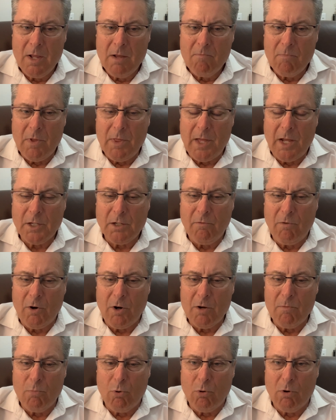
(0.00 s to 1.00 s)
And that's a very
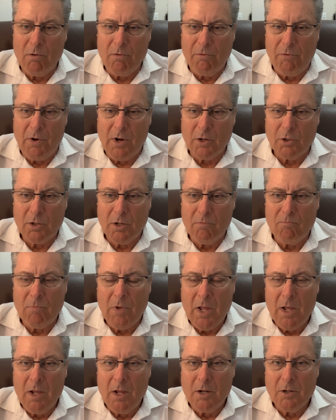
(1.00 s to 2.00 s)
important
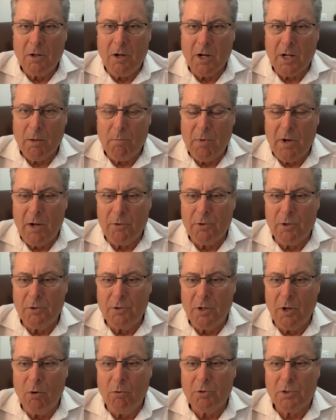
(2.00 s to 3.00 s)
function. Talk about the
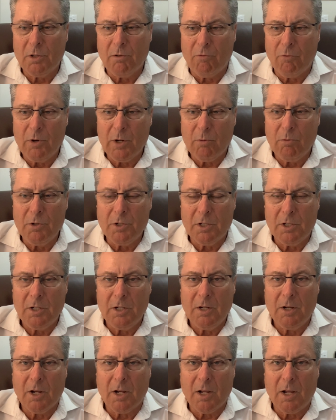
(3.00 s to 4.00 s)
dose, the
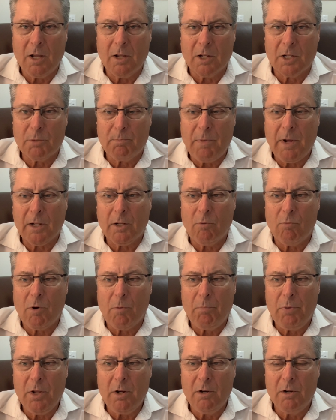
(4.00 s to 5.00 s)
frequency, expected
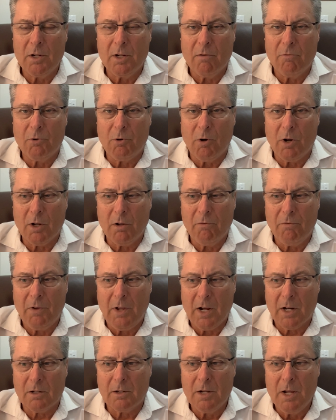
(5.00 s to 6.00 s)
rapidity of drug
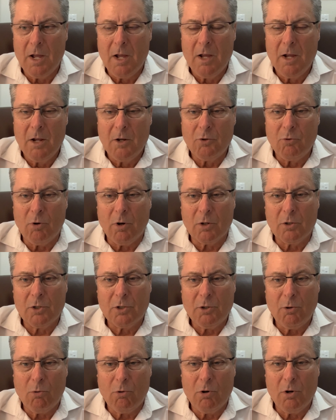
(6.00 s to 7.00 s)
effect, drug
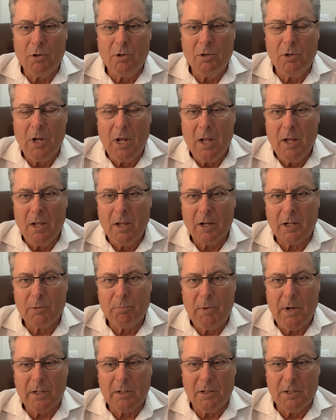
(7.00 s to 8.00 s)
storage,
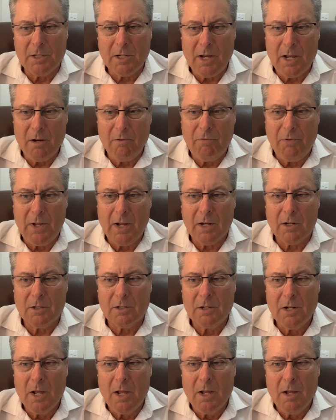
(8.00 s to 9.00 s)
expected side
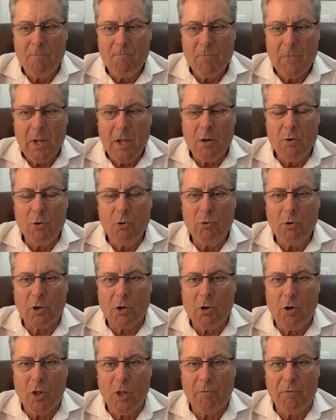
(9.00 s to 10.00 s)
effects, and who to
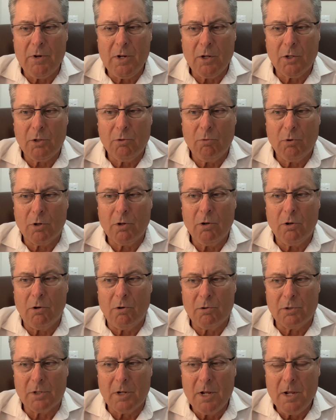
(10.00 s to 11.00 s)
call if an issue
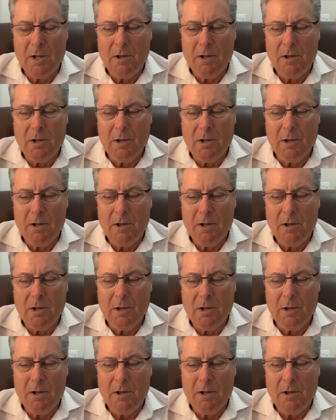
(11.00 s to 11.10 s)
occurs.